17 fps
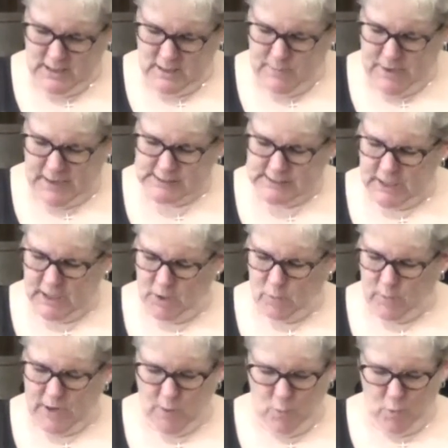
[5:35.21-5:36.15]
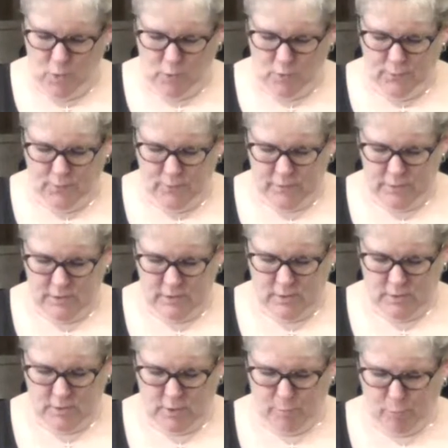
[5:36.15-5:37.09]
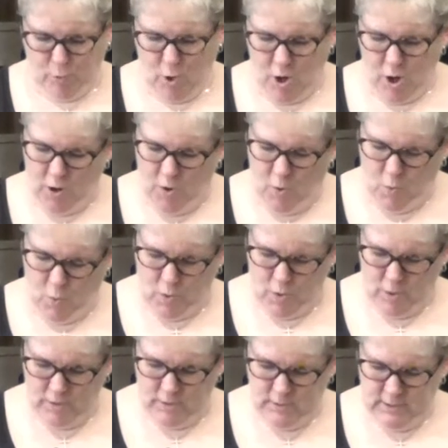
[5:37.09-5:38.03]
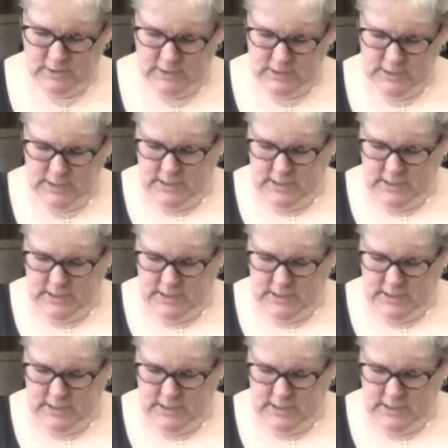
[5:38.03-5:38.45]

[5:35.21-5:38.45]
the Mexican gray wolf, the pronghorn,